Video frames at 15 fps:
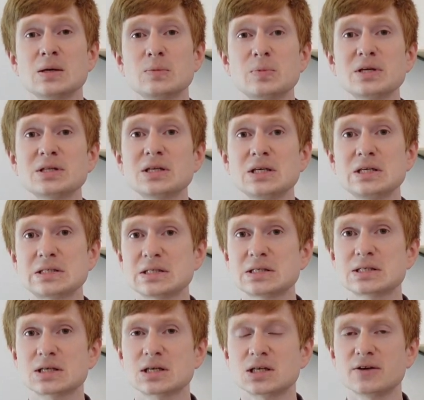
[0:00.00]
but it is
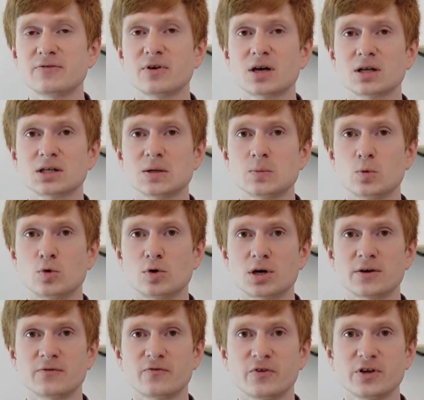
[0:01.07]
significantly more
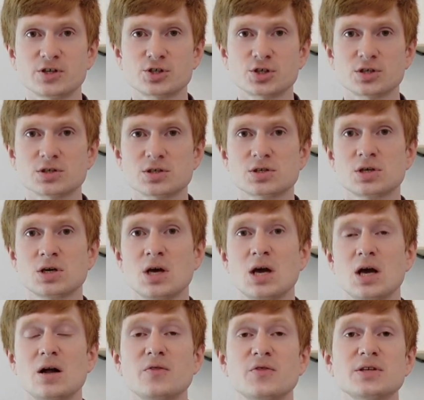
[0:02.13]
efficient.
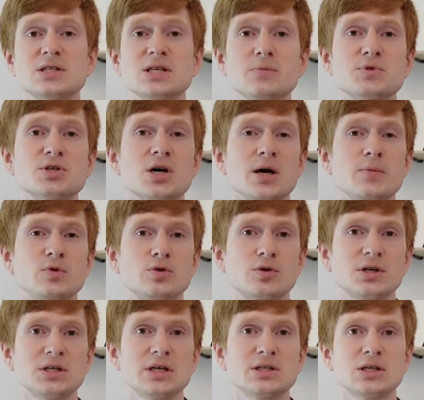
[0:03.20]
At the same time,
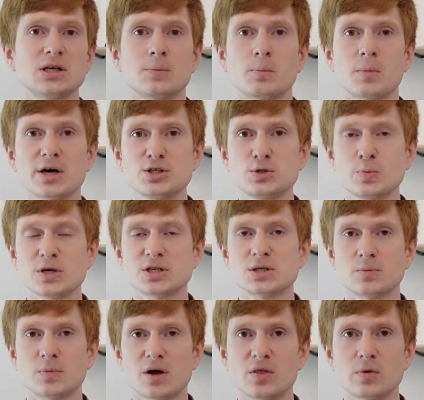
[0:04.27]
you're getting a much better
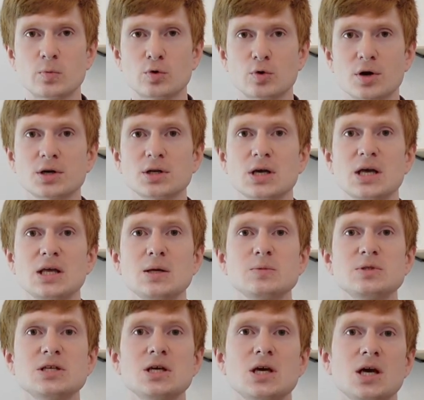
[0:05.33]
motherboard.
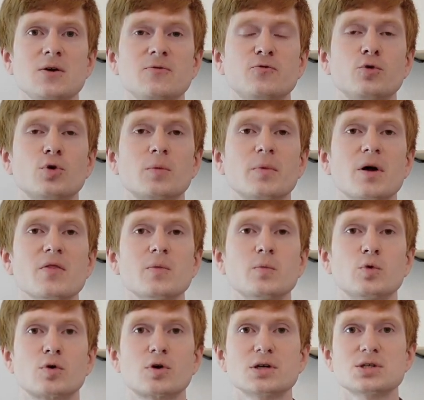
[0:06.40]
AMD AM4
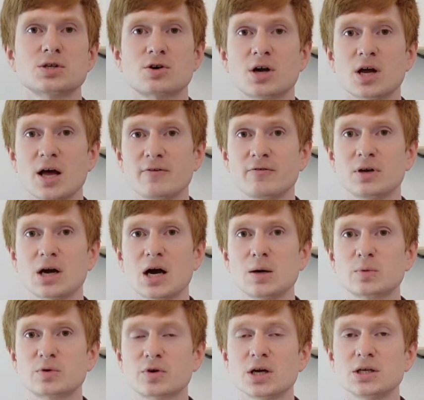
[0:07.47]
motherboards are having
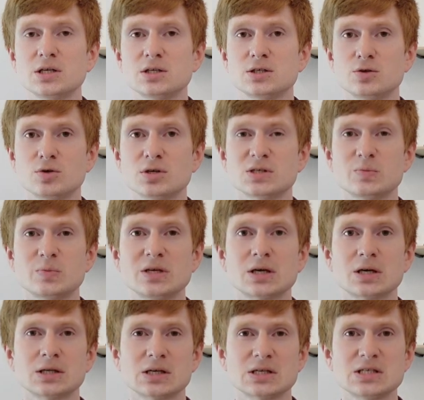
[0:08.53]
upgraded USB
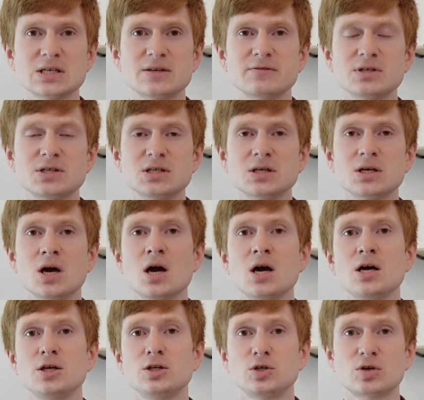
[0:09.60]
connectivity,
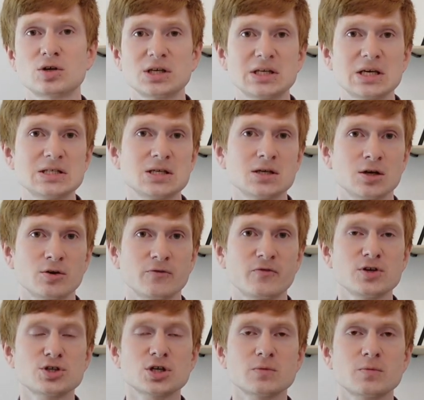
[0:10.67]
you're getting an
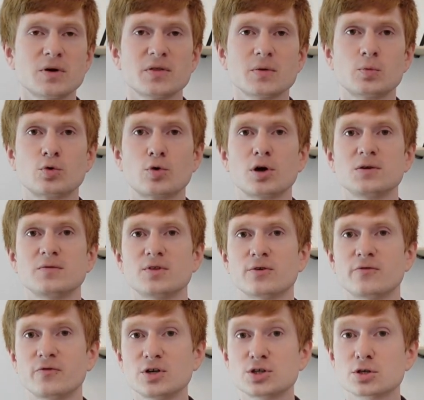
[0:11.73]
official motherboard with
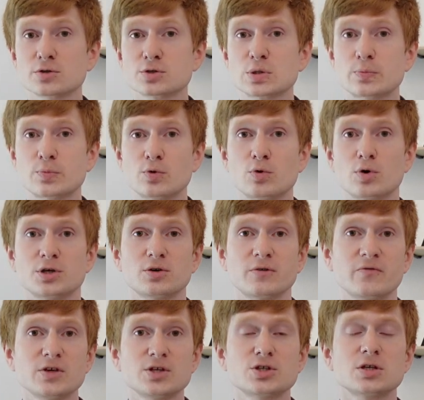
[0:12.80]
official support,
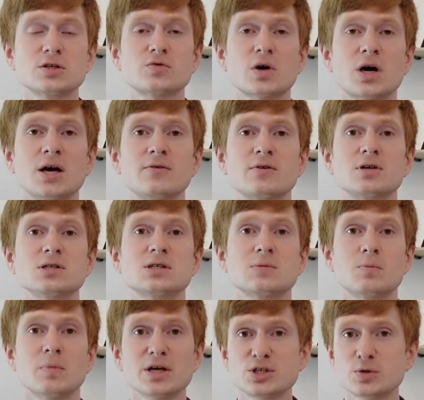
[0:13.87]
official drivers,
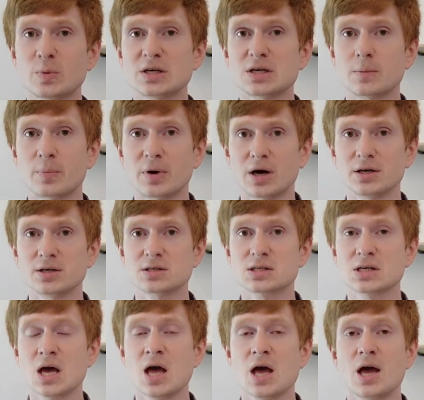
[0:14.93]
much better BIOS,
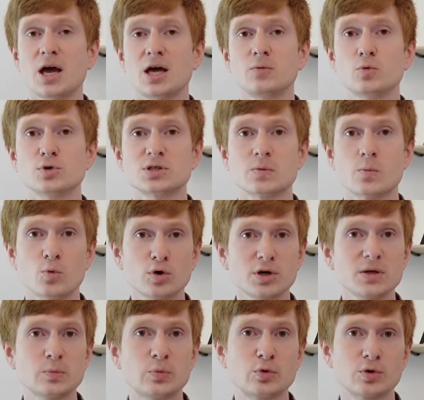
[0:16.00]
and what's more
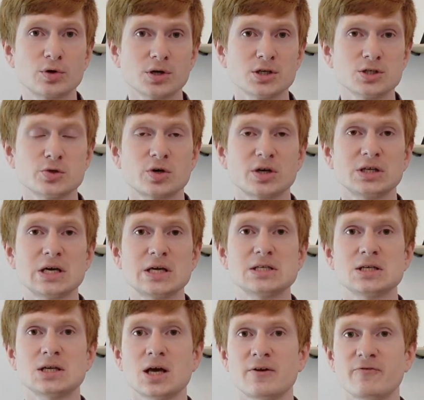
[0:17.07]
important, you're
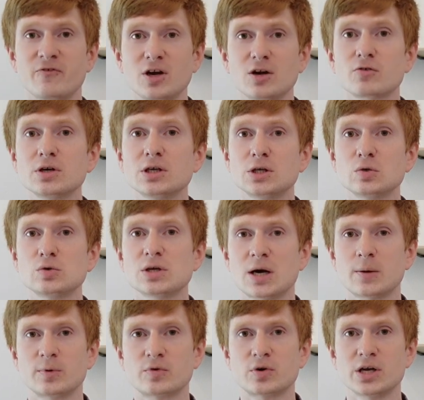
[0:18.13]
getting a very good
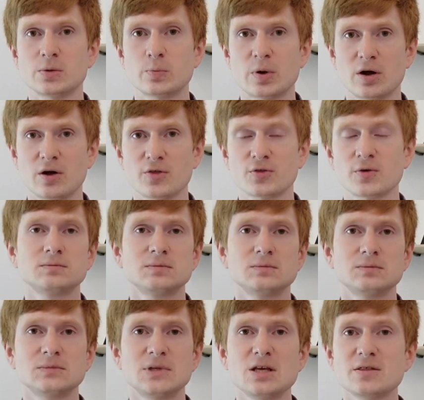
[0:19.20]
upgrade path.
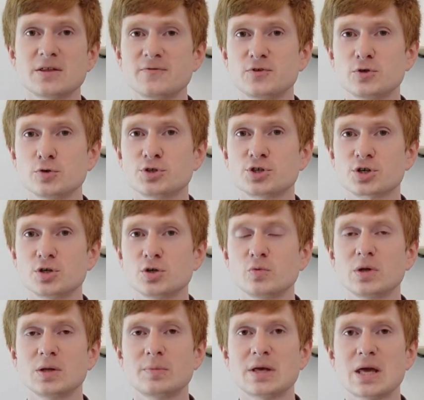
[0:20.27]
In the future, you
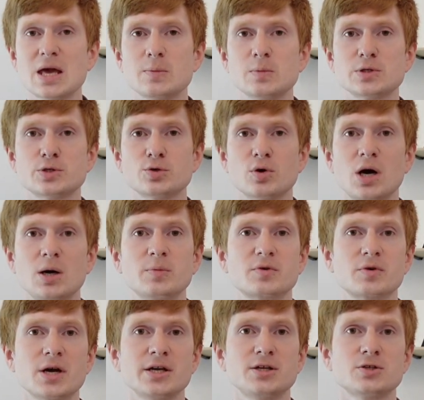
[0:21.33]
will be able to
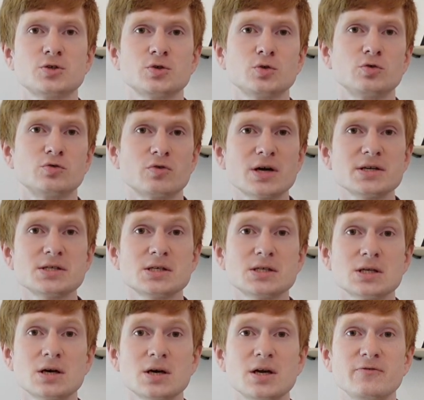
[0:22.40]
upgrade to Ryzen
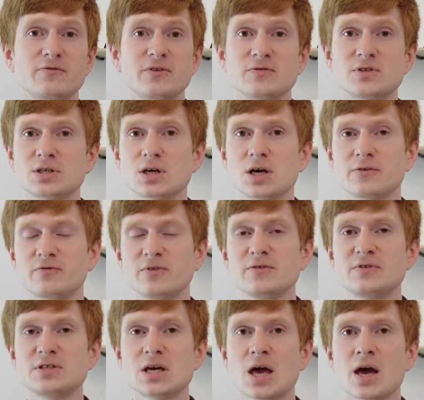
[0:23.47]
9
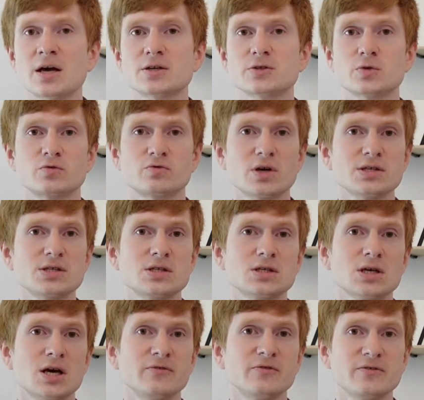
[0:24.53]
5950X or Ryzen
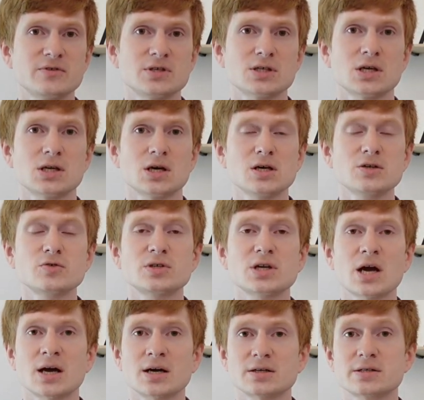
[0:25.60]
9
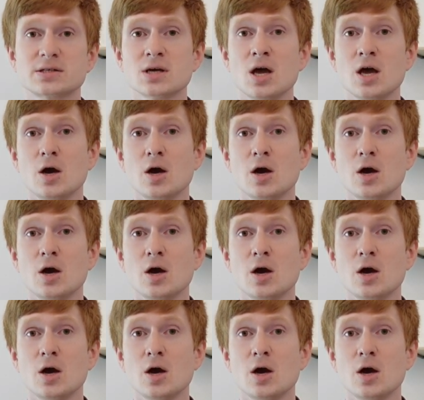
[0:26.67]
5900X,